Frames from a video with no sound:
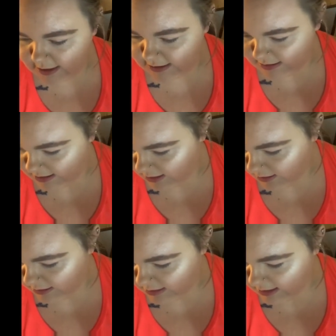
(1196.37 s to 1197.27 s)
gonna sit here
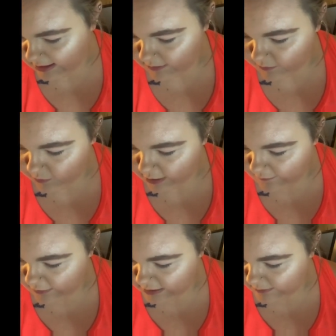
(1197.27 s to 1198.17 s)
and say that
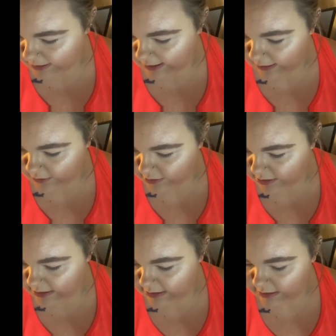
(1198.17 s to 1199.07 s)
whatever's in my house
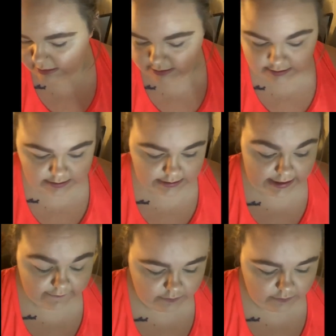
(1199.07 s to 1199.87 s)
is evil,